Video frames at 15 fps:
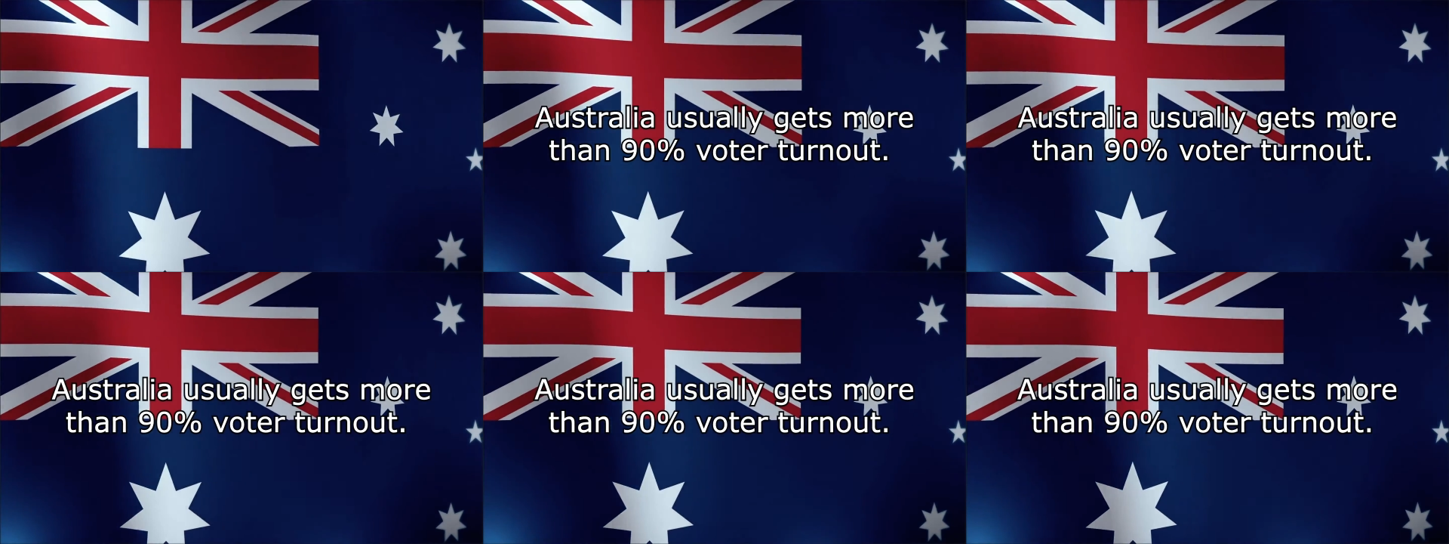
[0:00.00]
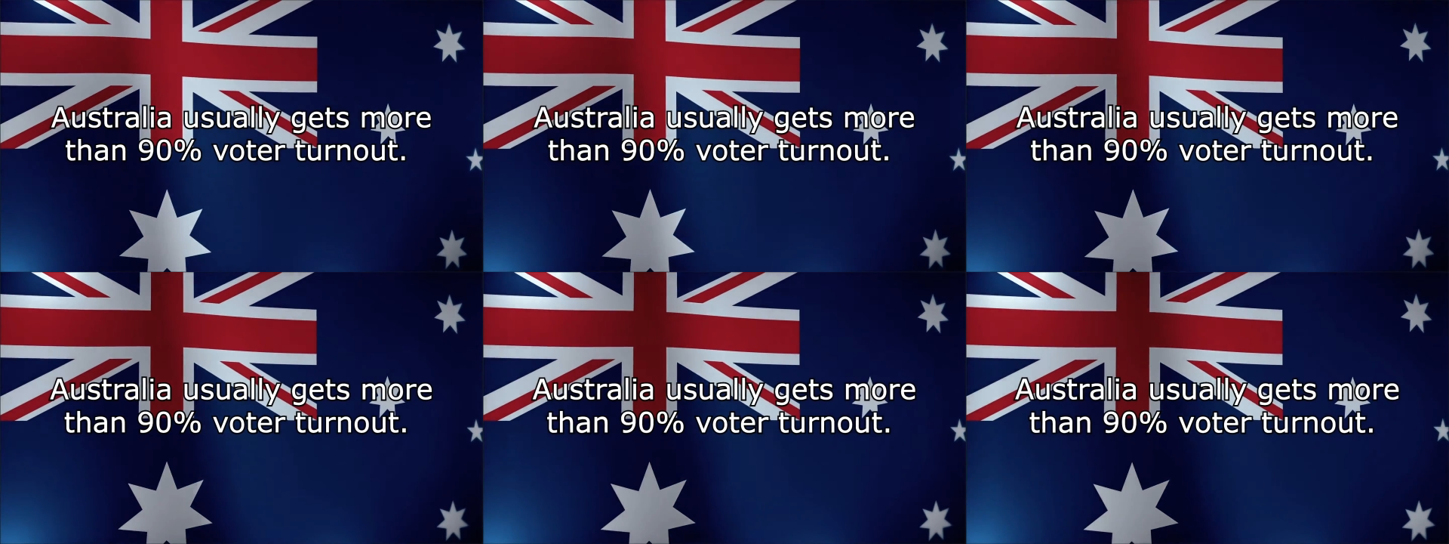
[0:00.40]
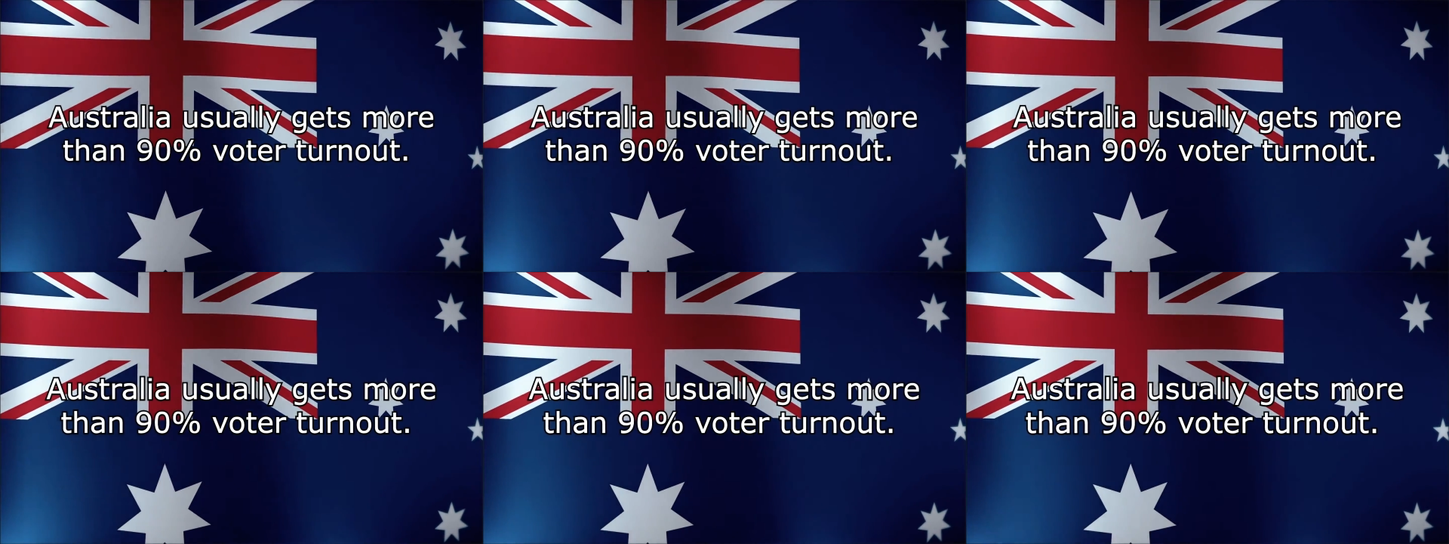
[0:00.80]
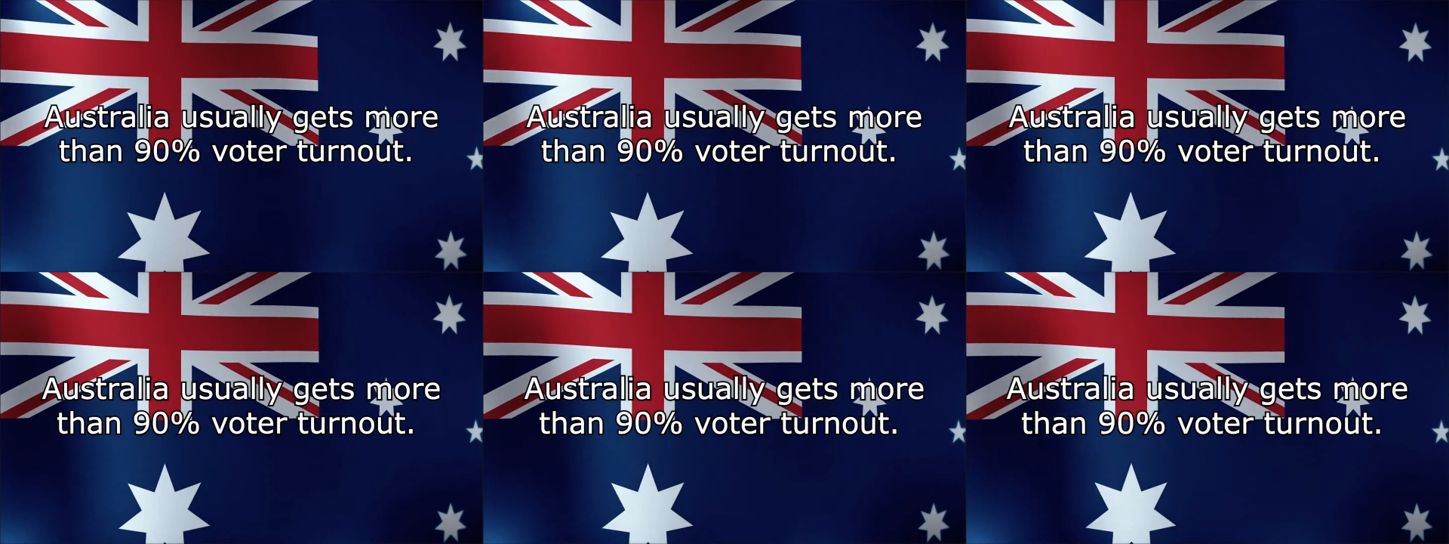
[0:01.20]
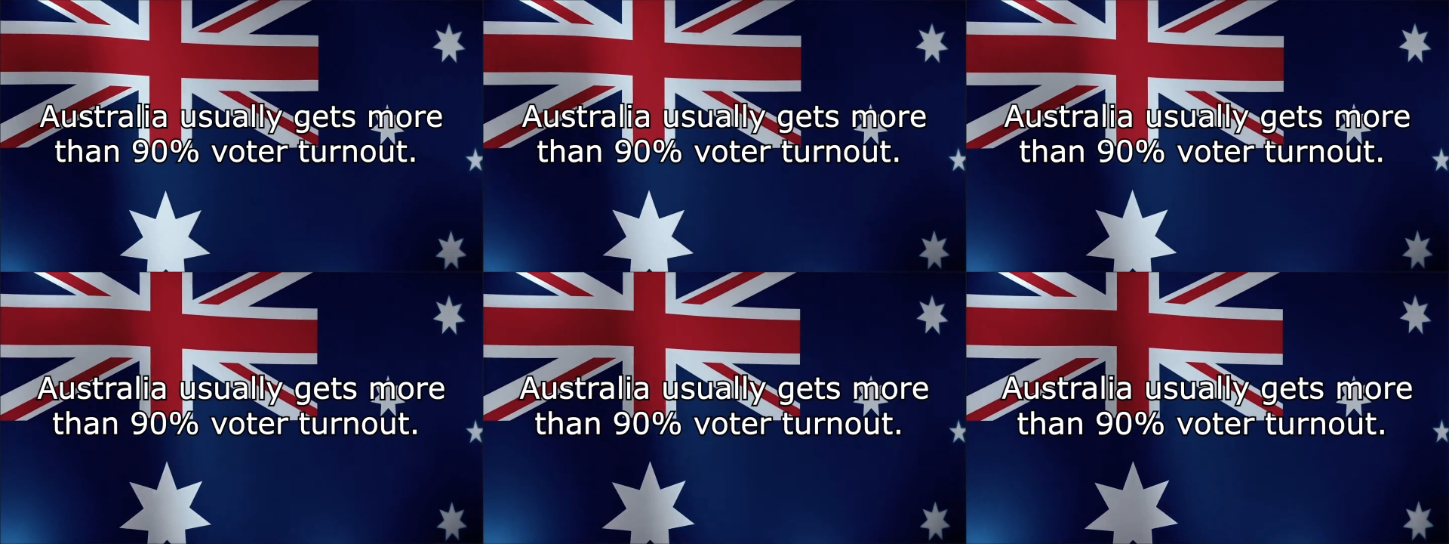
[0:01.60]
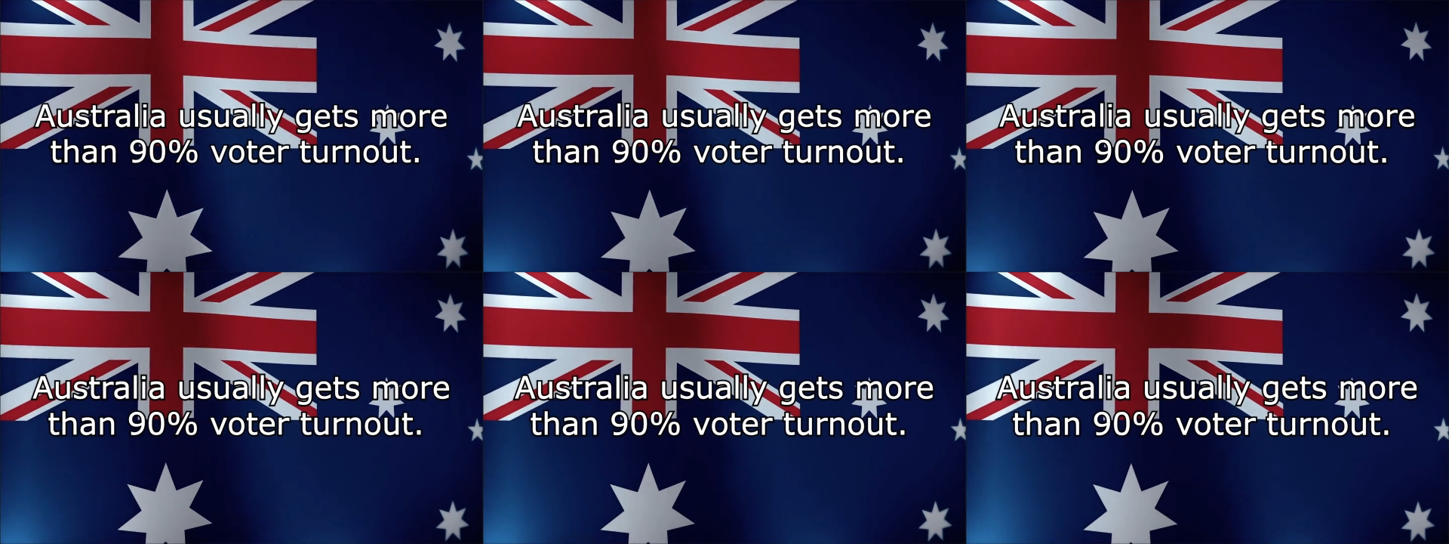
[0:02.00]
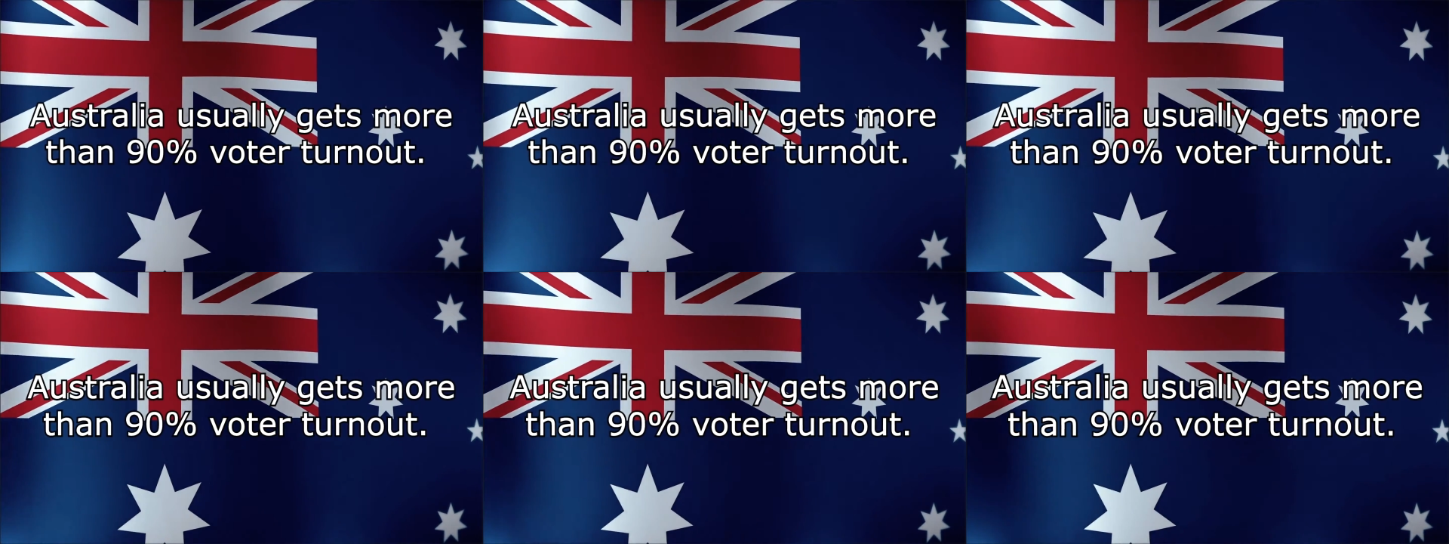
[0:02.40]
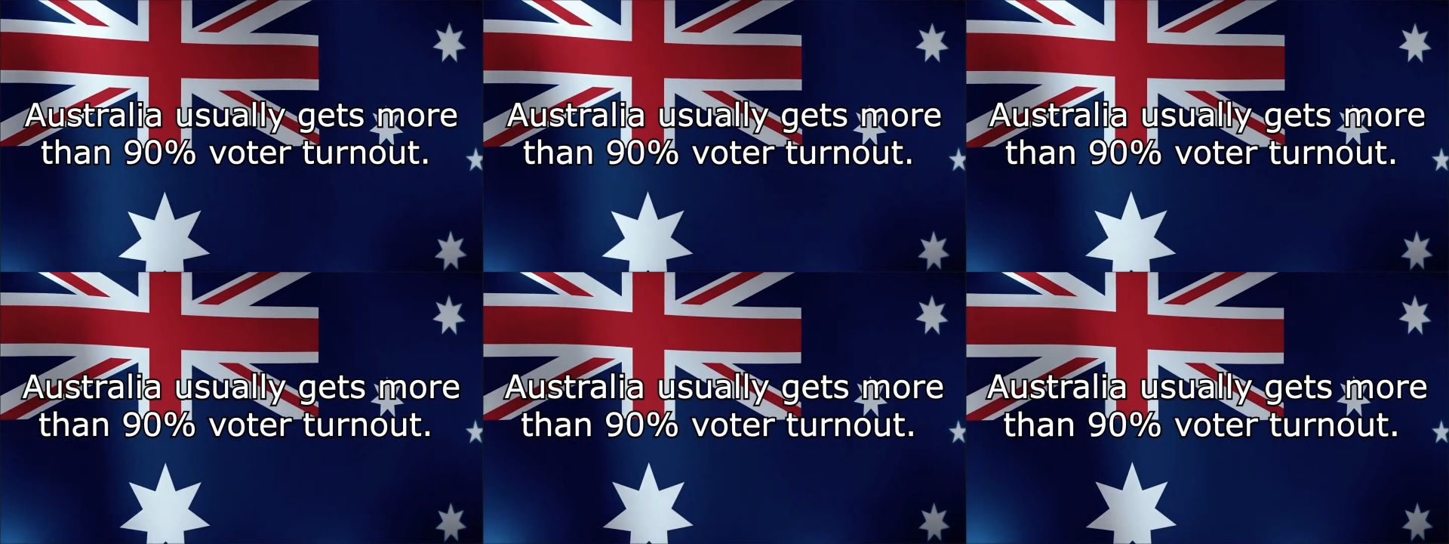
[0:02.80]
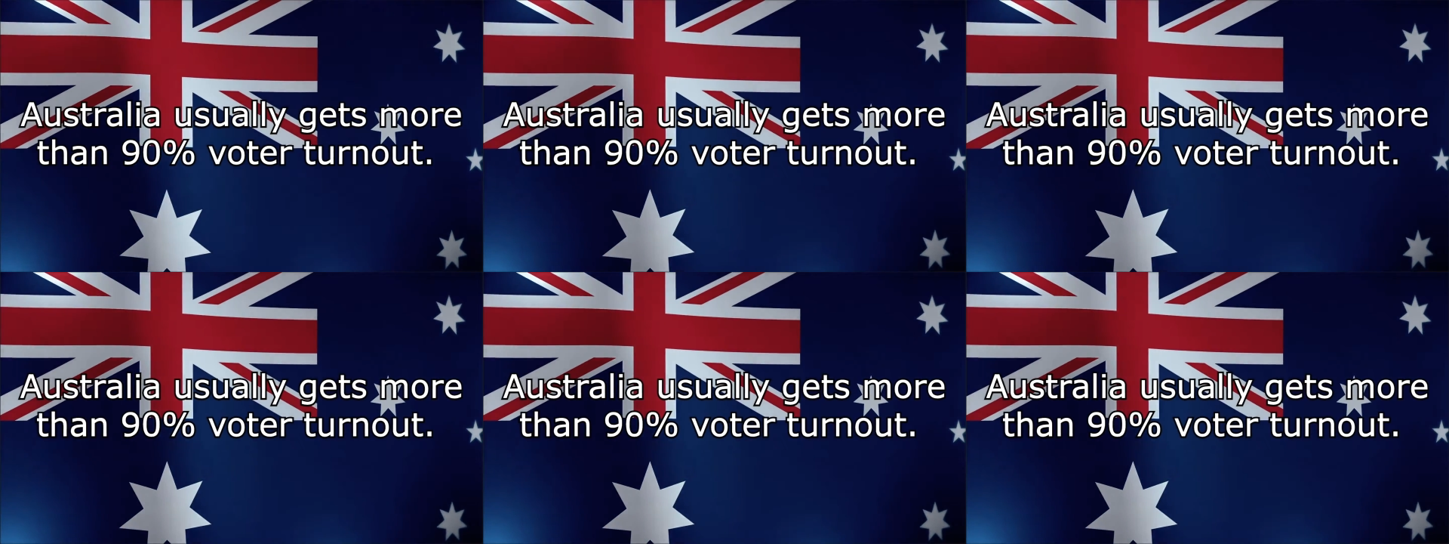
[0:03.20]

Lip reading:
[unreadable: no face in view]